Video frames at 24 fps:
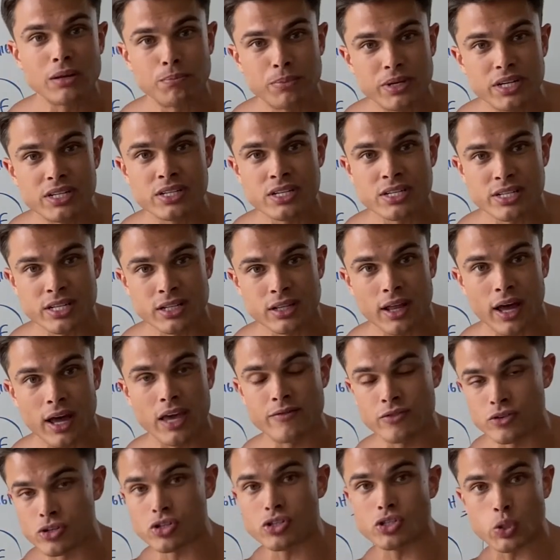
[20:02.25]
business in life
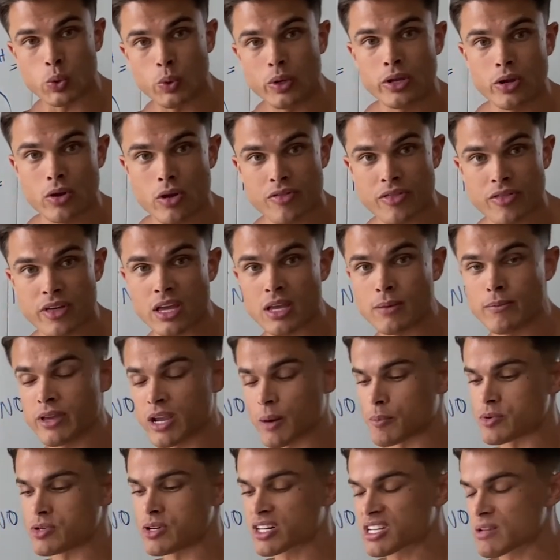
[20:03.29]
and just doing your thing, being a
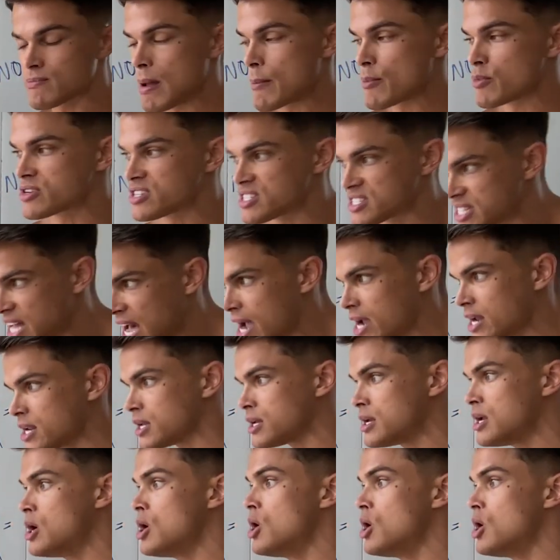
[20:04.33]
productive member of society,